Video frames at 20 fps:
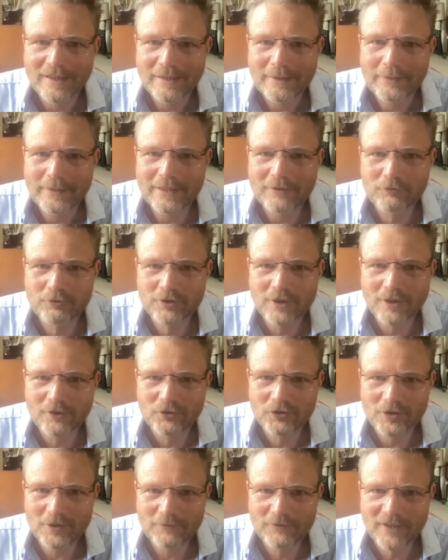the
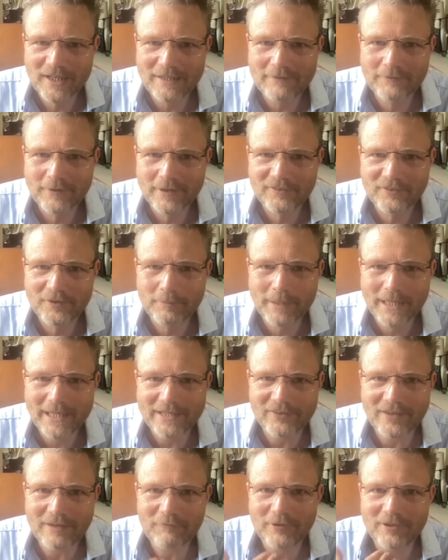introduction of televised
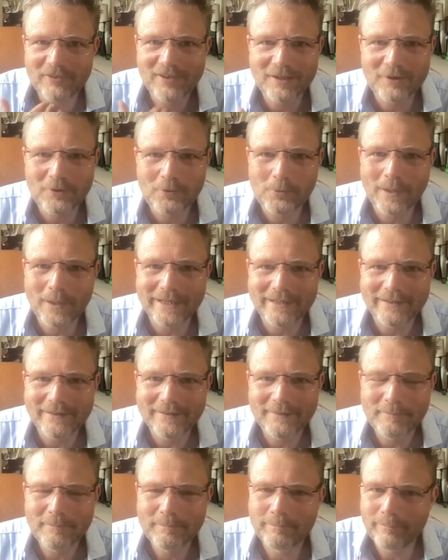debates, every single one,
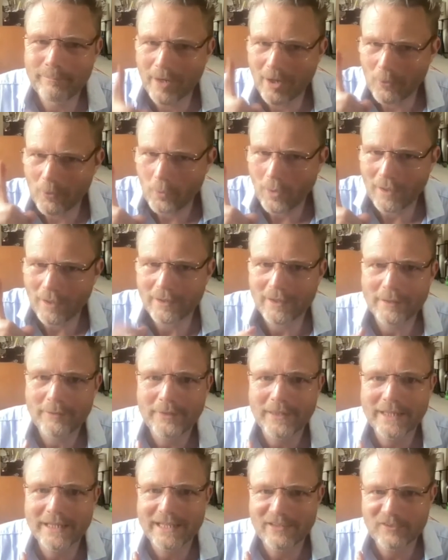bar one, I
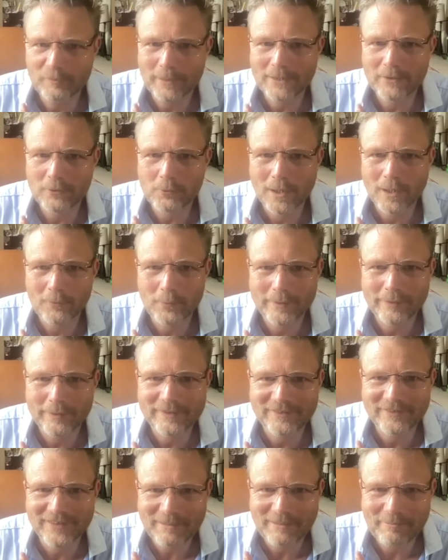think it's been the one with the
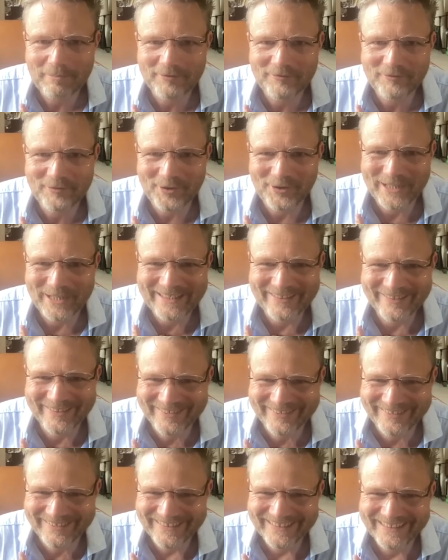deeper
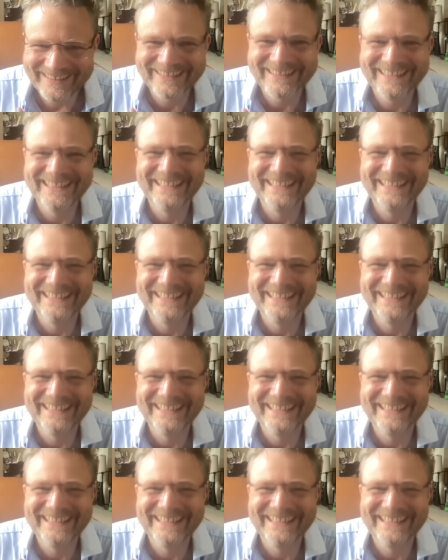voice. Oh